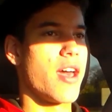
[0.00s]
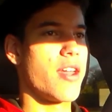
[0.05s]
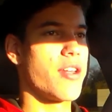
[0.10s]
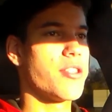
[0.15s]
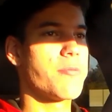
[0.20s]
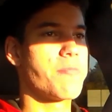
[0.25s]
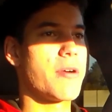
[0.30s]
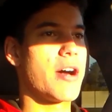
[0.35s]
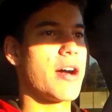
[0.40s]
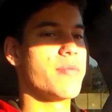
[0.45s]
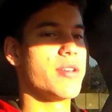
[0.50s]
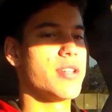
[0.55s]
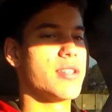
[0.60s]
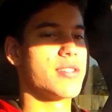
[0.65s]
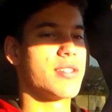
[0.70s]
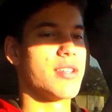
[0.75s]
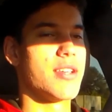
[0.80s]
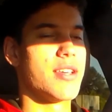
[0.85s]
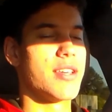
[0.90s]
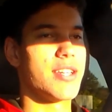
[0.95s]
Another problem
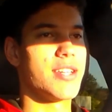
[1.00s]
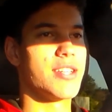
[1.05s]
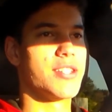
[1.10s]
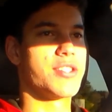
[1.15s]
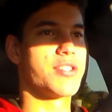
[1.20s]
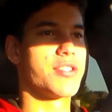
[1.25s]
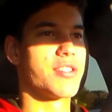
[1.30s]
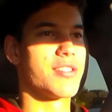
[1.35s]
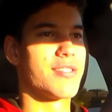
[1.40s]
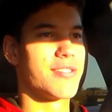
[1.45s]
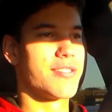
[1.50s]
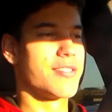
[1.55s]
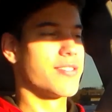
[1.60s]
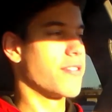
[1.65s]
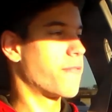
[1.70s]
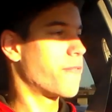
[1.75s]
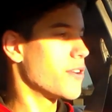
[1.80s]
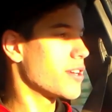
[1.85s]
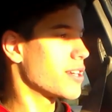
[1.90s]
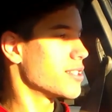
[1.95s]
is
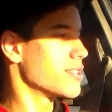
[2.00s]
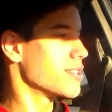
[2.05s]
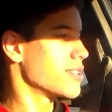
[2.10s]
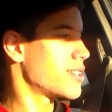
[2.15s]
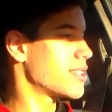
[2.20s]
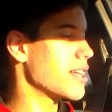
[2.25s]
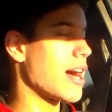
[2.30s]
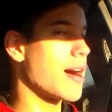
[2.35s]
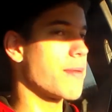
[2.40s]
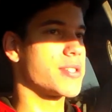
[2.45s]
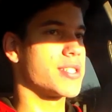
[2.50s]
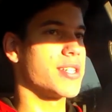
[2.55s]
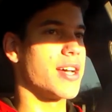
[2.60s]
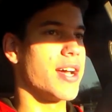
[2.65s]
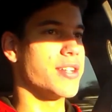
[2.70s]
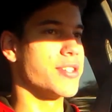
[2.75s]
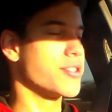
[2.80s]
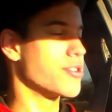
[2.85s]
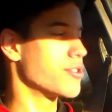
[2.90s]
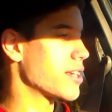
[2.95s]
the freaking stop signs.